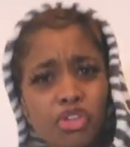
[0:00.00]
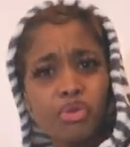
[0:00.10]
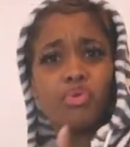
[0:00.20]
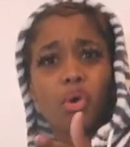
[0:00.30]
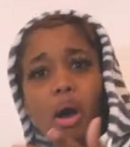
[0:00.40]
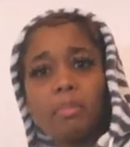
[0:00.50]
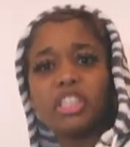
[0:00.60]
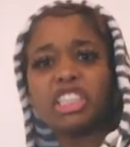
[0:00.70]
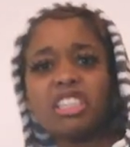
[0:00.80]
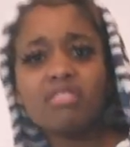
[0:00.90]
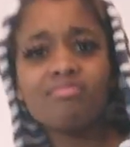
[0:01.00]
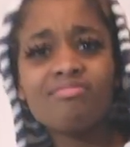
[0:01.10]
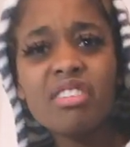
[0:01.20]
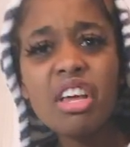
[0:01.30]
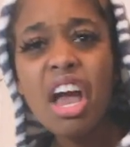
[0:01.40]
You know I'm a
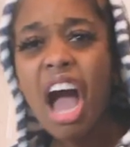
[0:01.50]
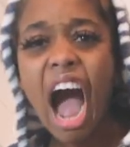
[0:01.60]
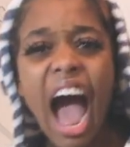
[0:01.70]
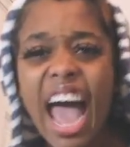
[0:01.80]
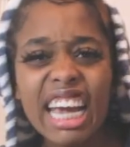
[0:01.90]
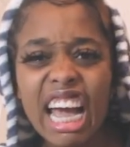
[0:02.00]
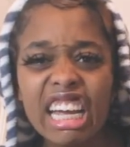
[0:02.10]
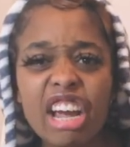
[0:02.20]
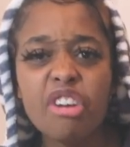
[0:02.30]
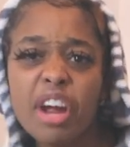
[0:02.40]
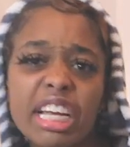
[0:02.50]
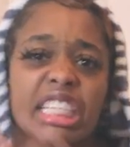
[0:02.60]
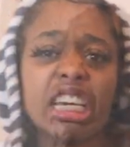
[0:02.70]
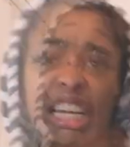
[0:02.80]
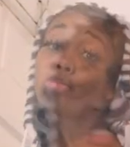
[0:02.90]
G. I can't get
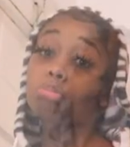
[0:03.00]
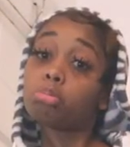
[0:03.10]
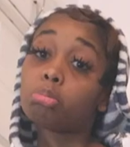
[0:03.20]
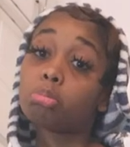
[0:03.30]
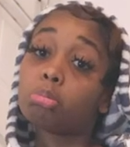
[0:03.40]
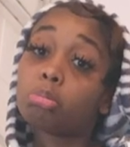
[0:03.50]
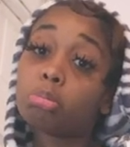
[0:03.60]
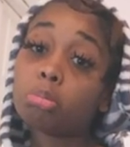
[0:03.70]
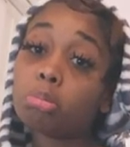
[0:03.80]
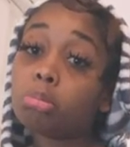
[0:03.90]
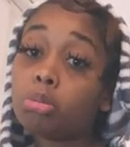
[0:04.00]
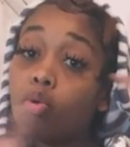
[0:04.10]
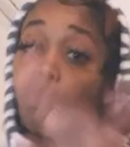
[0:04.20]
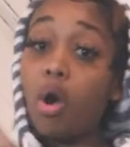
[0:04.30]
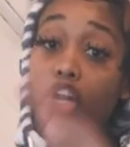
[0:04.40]
crazy. 1, 2,
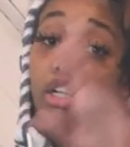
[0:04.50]
3.